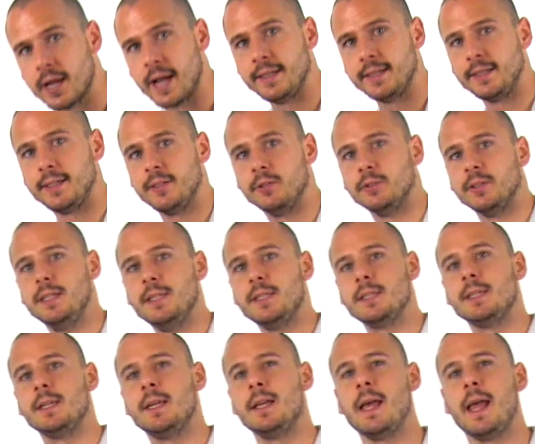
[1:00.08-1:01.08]
ninety
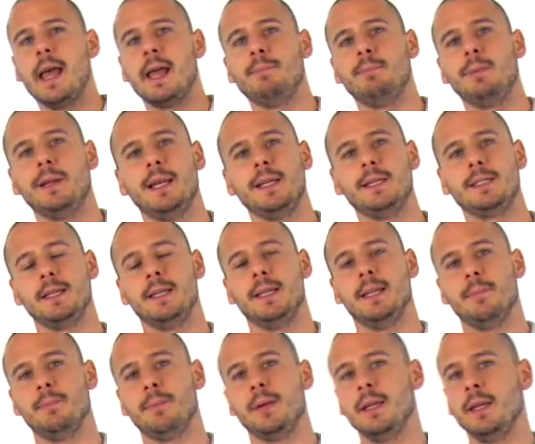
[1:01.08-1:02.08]
degrees and place the
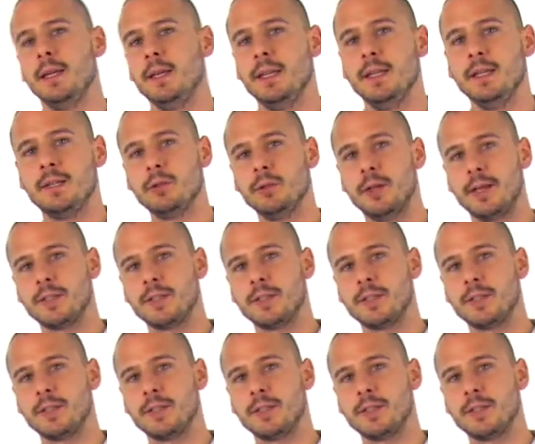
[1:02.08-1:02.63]
hip into